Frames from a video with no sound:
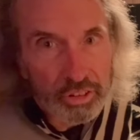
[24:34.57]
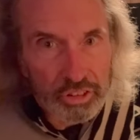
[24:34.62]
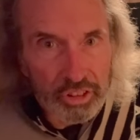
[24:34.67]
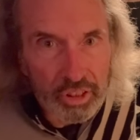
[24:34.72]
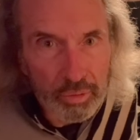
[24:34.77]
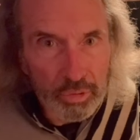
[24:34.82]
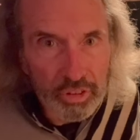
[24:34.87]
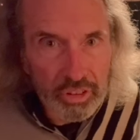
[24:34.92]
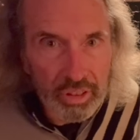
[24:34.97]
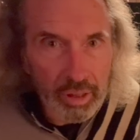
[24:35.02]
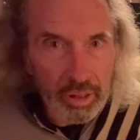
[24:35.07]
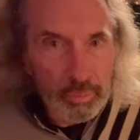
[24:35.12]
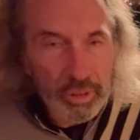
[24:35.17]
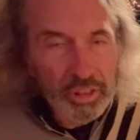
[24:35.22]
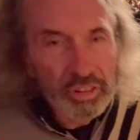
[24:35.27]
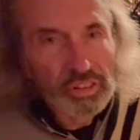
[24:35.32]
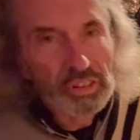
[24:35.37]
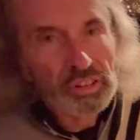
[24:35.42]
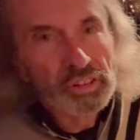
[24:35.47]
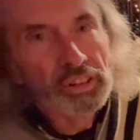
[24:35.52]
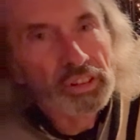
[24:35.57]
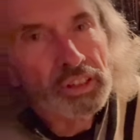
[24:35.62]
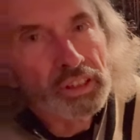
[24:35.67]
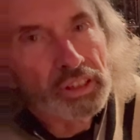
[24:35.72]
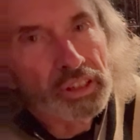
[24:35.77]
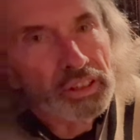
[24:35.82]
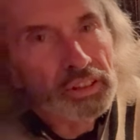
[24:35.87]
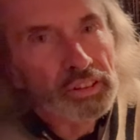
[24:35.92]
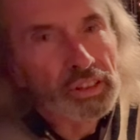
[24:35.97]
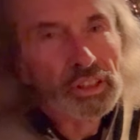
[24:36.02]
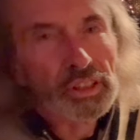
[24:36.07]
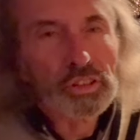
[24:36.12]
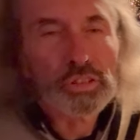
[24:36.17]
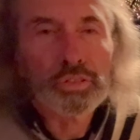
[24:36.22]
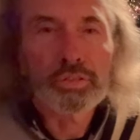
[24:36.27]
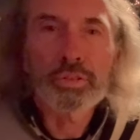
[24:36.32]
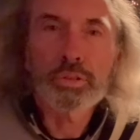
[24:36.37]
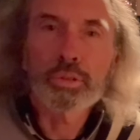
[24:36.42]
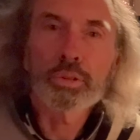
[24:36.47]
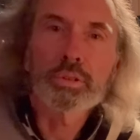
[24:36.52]
James Thomas. Thanks
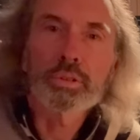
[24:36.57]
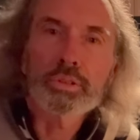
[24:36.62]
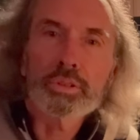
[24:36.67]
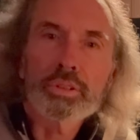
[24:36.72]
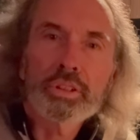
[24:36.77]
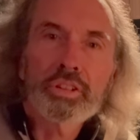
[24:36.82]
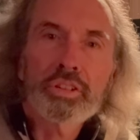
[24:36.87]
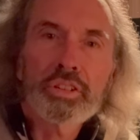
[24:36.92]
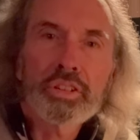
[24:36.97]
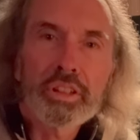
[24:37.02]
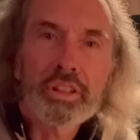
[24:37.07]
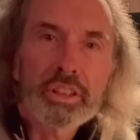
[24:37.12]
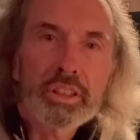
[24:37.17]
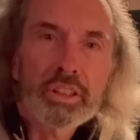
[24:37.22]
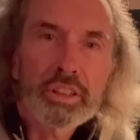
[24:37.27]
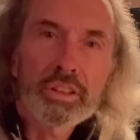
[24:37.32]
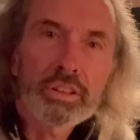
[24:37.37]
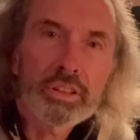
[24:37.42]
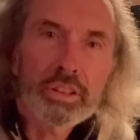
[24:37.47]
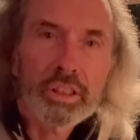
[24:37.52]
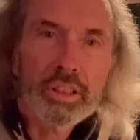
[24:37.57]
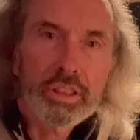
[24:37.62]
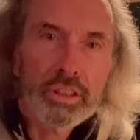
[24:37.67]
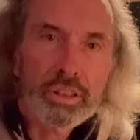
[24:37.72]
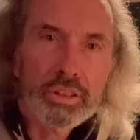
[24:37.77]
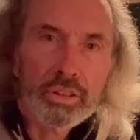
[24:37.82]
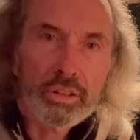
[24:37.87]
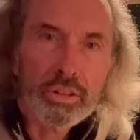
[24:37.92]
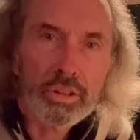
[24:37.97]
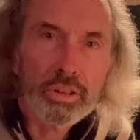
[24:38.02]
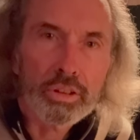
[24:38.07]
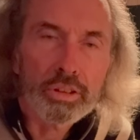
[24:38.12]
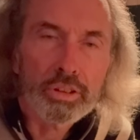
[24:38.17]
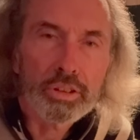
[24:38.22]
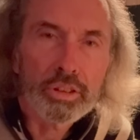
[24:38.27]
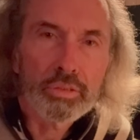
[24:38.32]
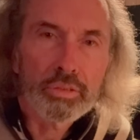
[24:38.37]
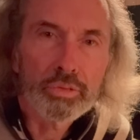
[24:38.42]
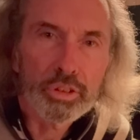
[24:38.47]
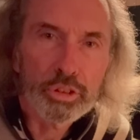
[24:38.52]
for listening in
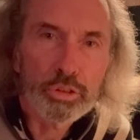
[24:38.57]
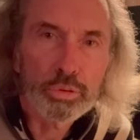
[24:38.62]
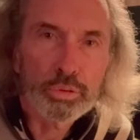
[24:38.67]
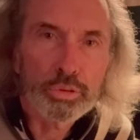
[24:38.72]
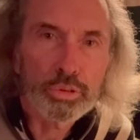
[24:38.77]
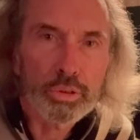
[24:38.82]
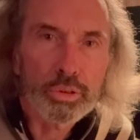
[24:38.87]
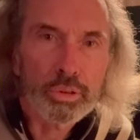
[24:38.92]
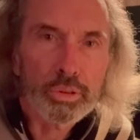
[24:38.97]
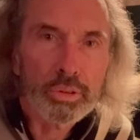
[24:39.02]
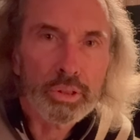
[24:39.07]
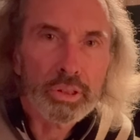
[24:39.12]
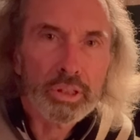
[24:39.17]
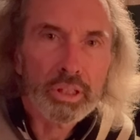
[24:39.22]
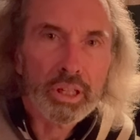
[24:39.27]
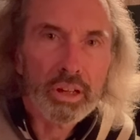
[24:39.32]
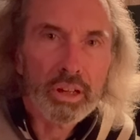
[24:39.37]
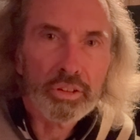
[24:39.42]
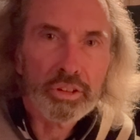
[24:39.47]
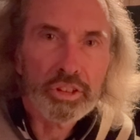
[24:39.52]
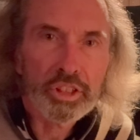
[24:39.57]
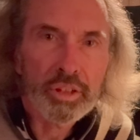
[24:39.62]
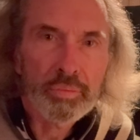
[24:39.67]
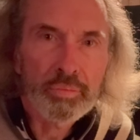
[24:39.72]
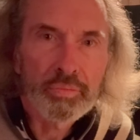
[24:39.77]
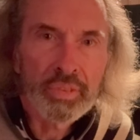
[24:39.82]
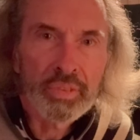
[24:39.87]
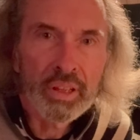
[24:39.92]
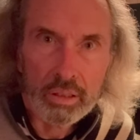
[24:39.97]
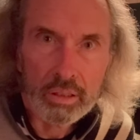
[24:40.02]
on Visual Neurolaryngology.